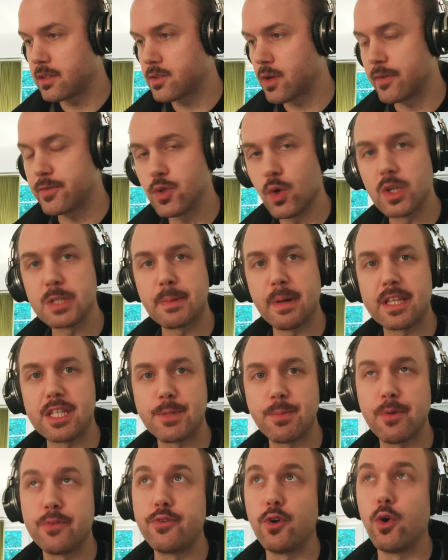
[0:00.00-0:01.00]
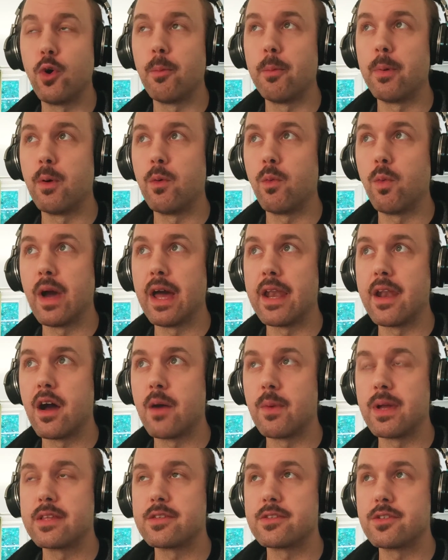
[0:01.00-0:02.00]
I've talked about this before, but when I
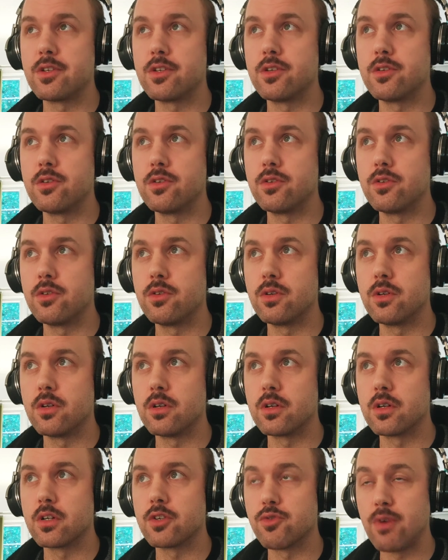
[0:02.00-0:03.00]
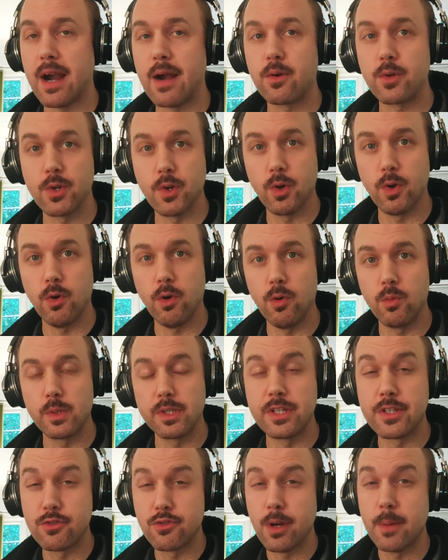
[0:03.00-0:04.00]
went to Crown Court,
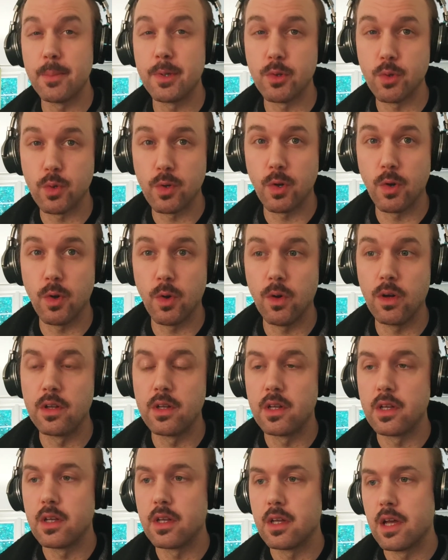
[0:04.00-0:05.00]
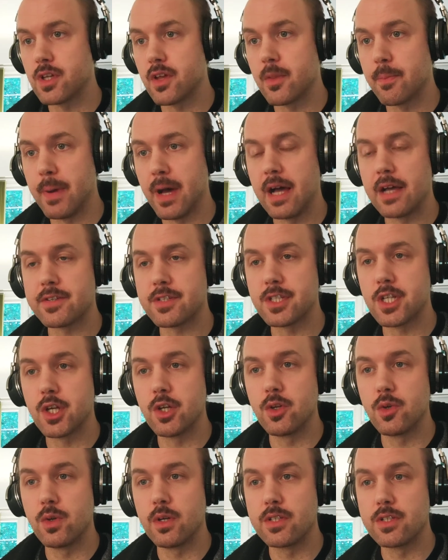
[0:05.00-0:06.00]
which is criminal court, so the person
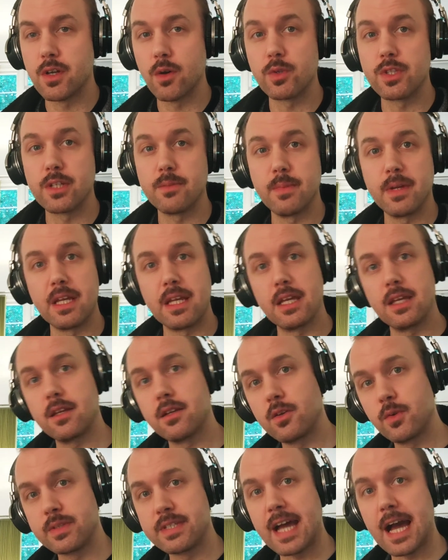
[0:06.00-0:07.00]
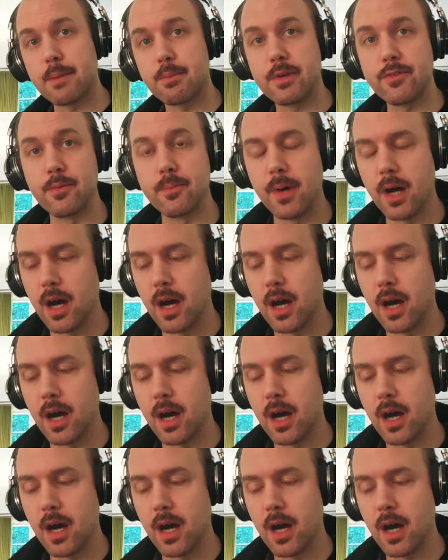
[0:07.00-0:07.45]
who assaulted me, who attacked me from